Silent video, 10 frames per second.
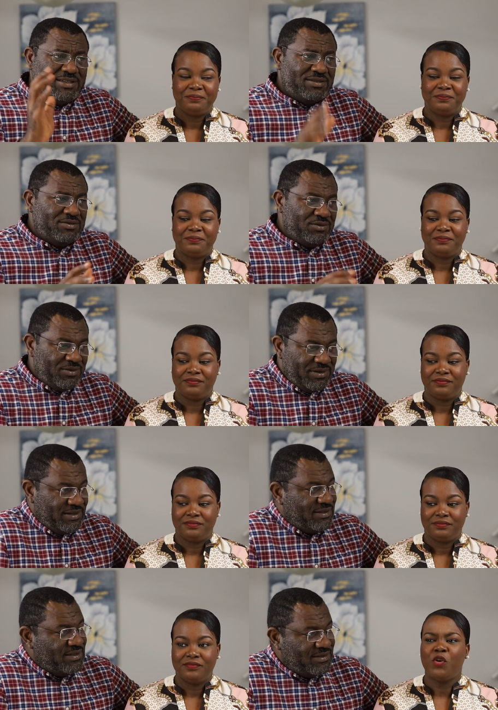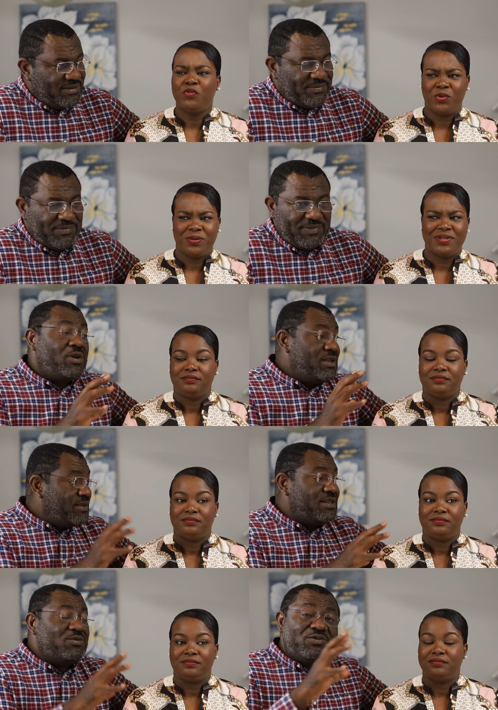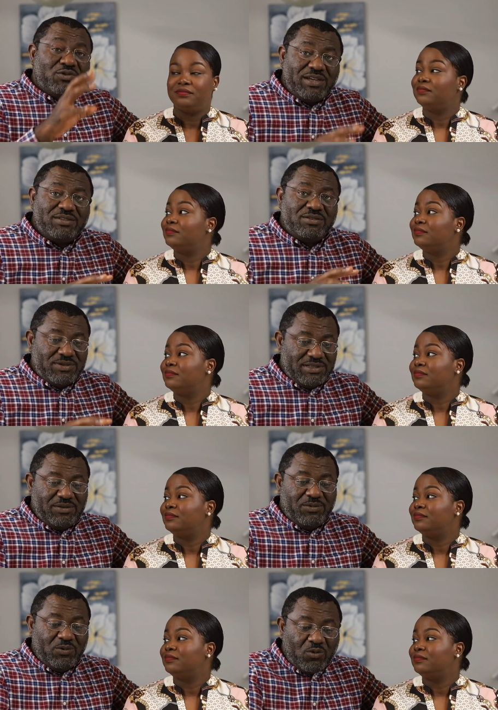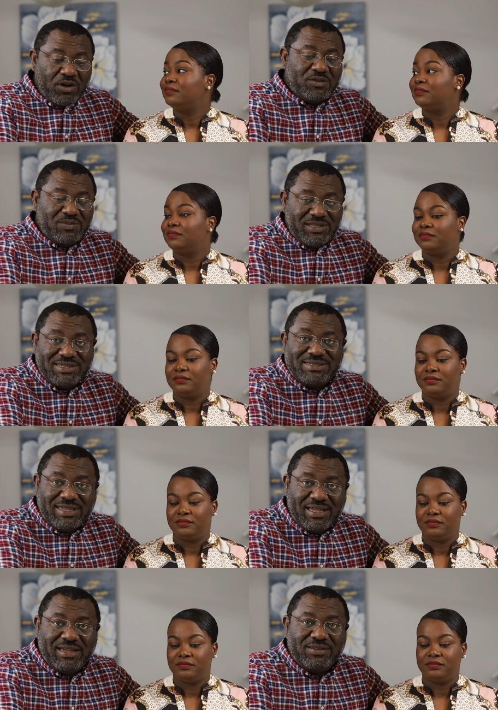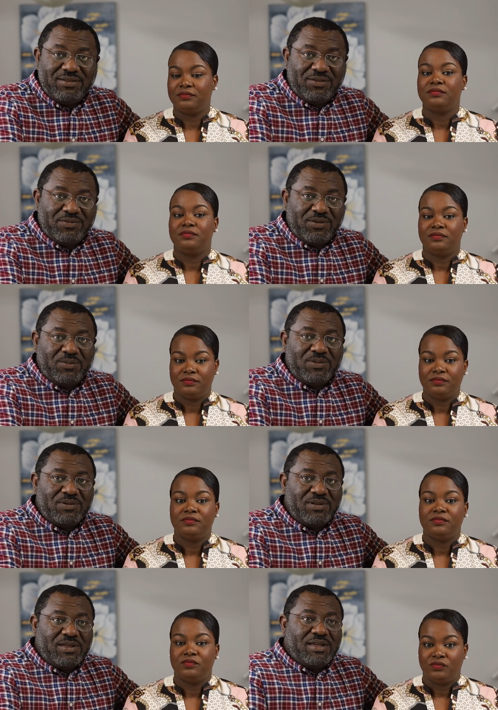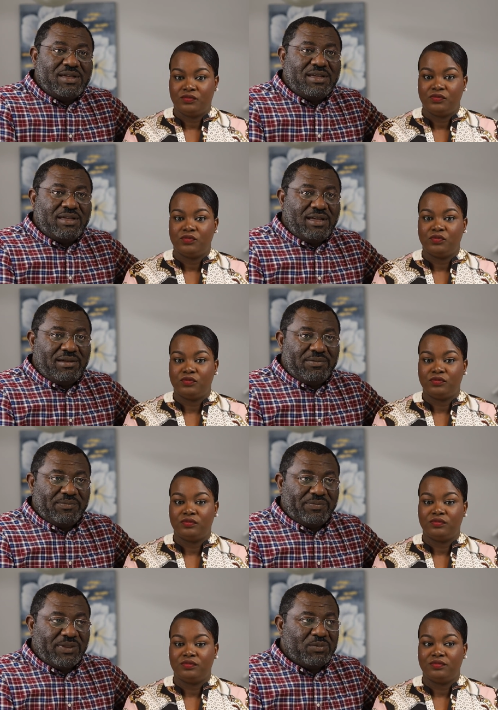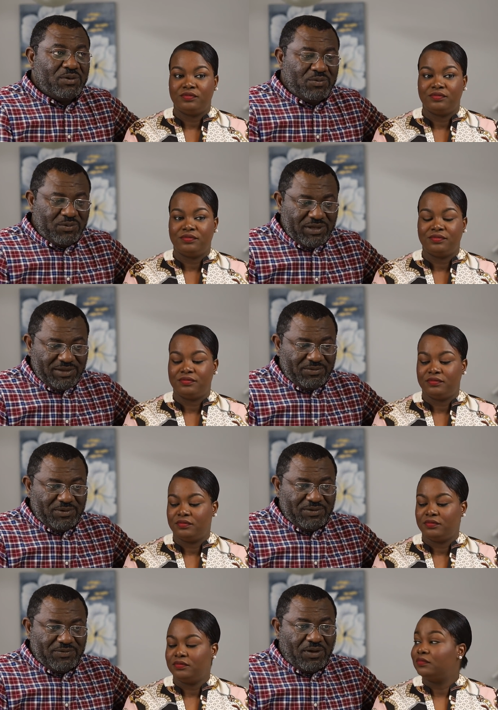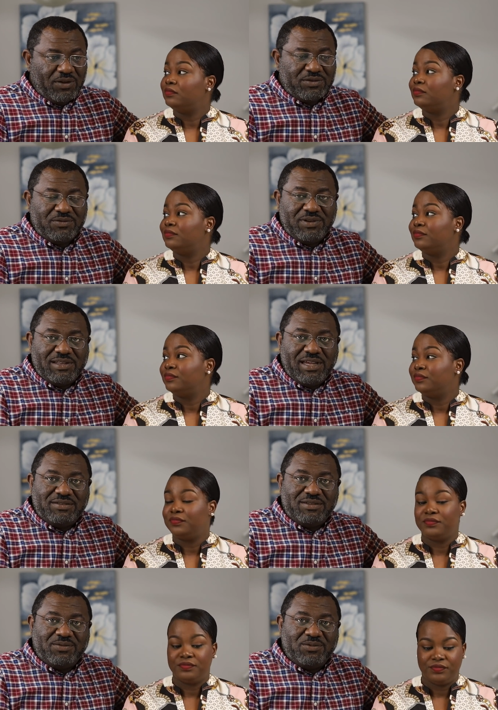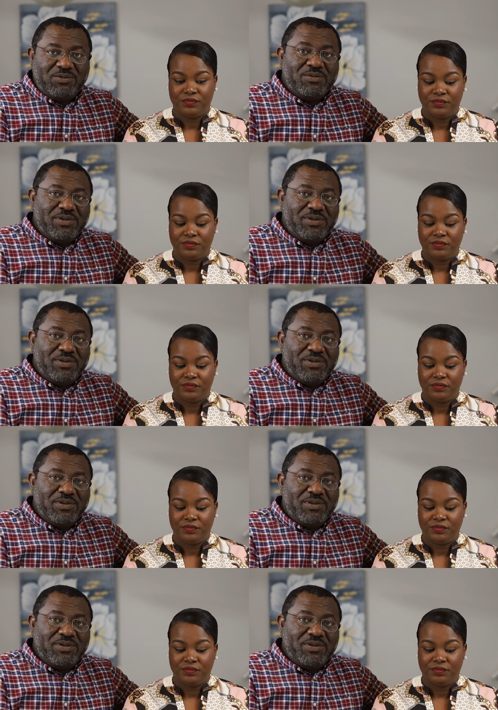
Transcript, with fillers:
Speaker 1: that's a journey, because one of the things we've tried to do is say we want to be this kind of couple, um, but we we've also realized that we will